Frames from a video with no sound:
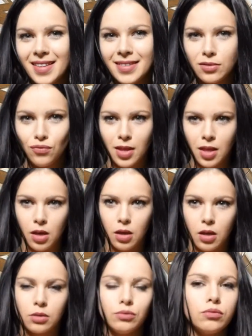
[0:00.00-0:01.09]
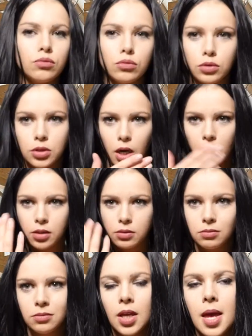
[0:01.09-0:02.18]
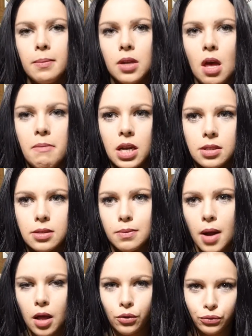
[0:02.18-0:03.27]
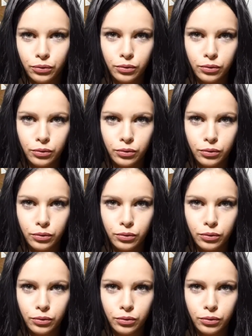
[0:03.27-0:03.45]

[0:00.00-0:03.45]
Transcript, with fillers: That's really good. Sorry, not meant to smile.